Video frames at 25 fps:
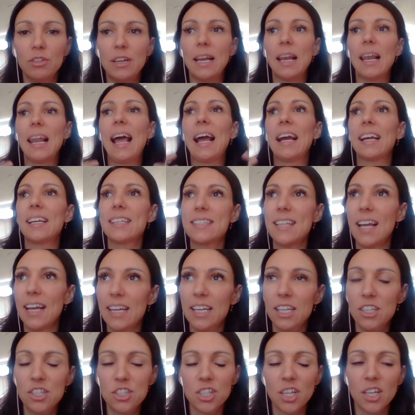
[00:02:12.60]

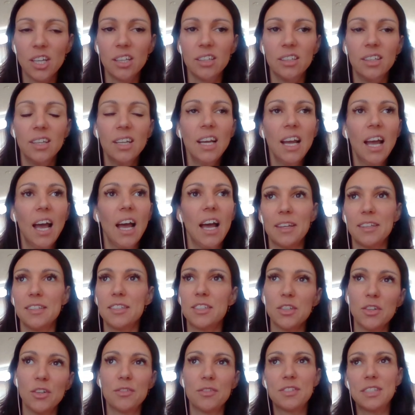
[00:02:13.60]
relaxation
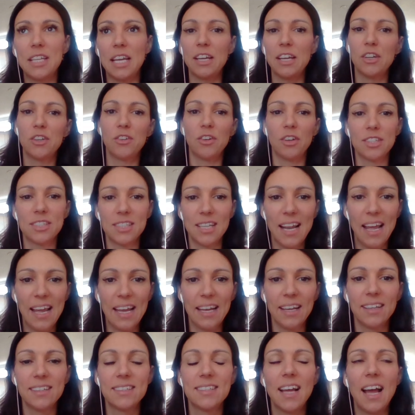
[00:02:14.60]
and sort of sitting
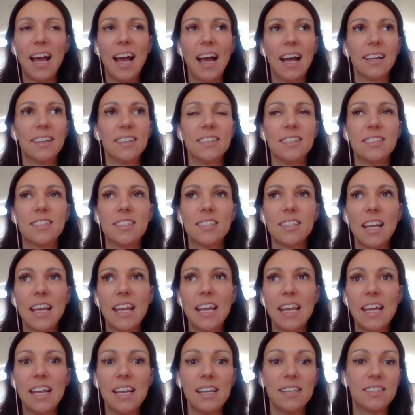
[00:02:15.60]
cross-legged and
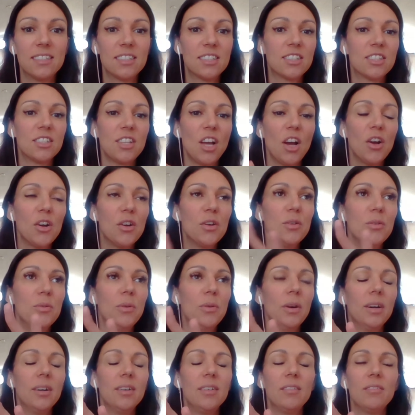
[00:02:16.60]
it is
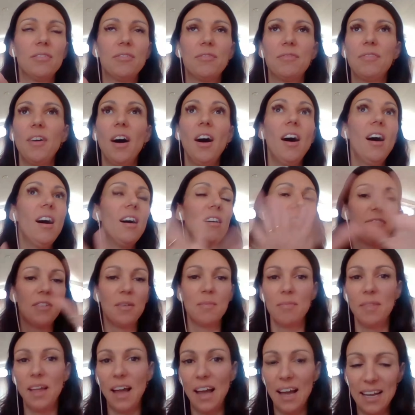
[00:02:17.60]
so far
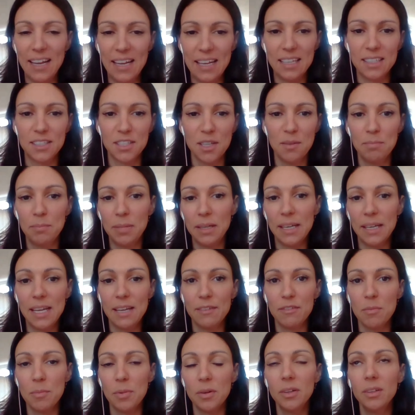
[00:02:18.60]
from that it's
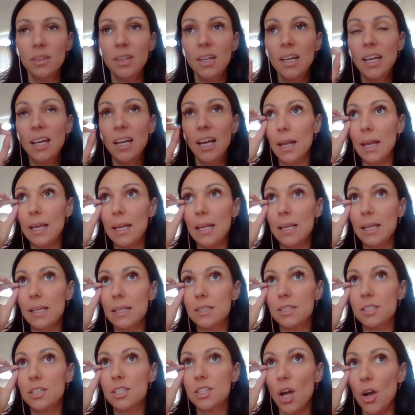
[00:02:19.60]
unbelievable it's
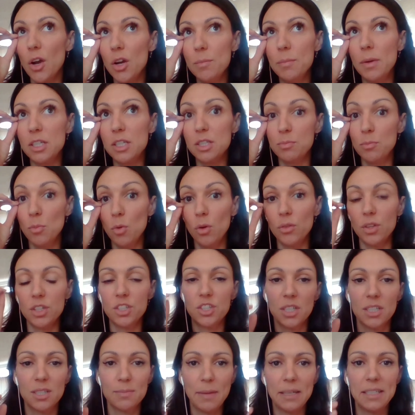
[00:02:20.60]
so much more
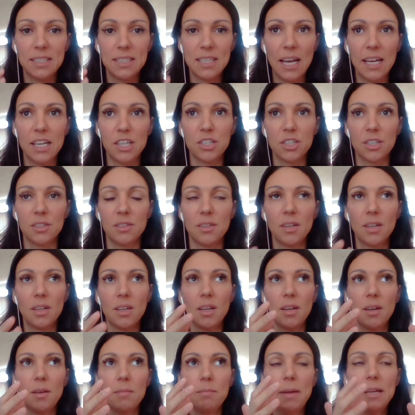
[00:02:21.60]
than just meditation
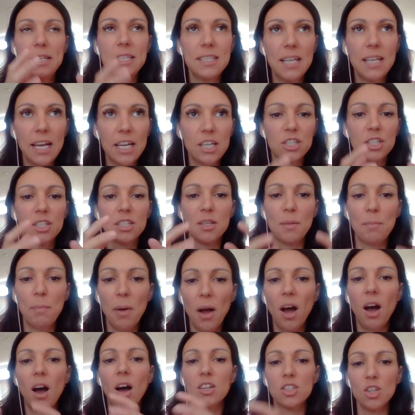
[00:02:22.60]
meditation is a
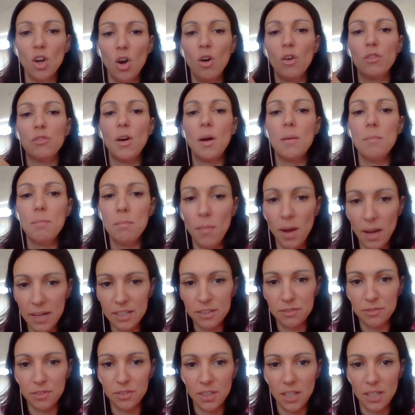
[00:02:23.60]
part of
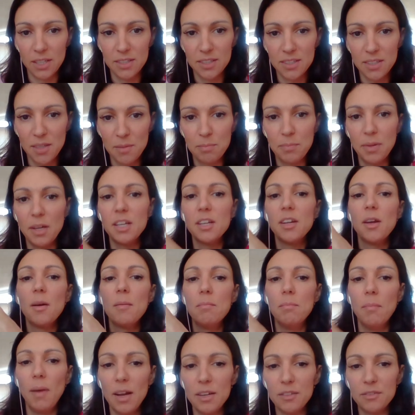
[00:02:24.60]
mindfulness but
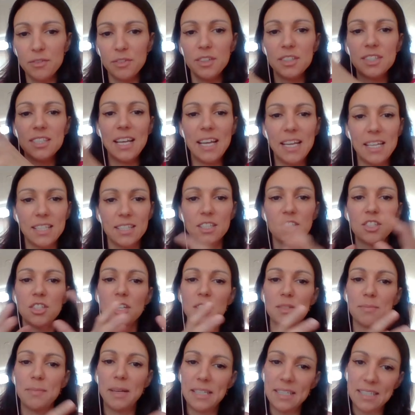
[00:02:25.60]
mindfulness isn't
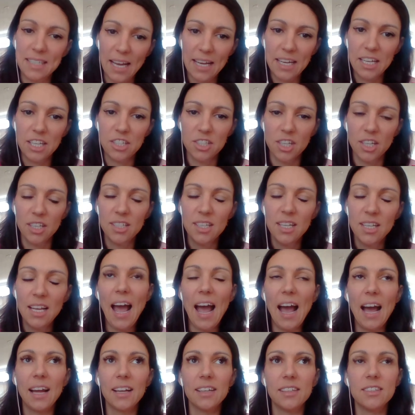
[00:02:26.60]
just meditation
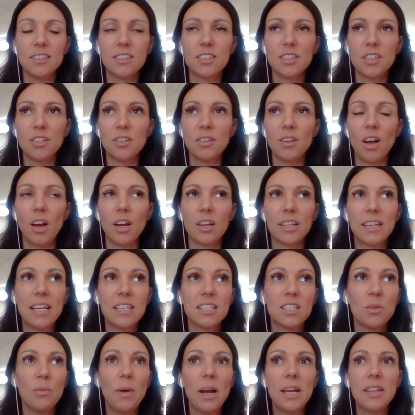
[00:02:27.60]
and I
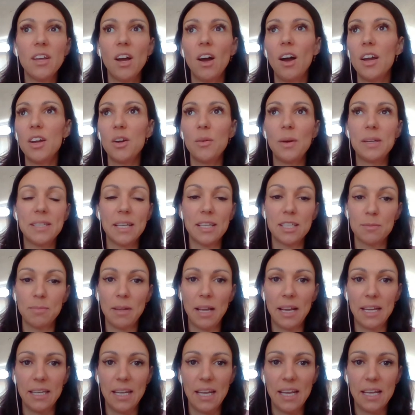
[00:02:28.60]
guess the way that I always
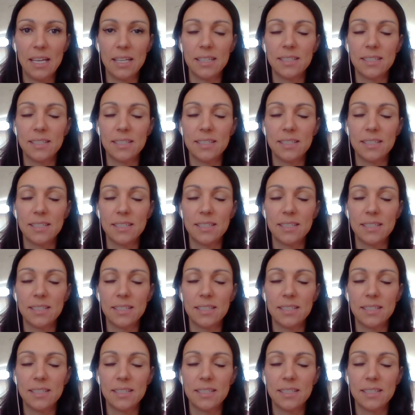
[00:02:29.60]
explain it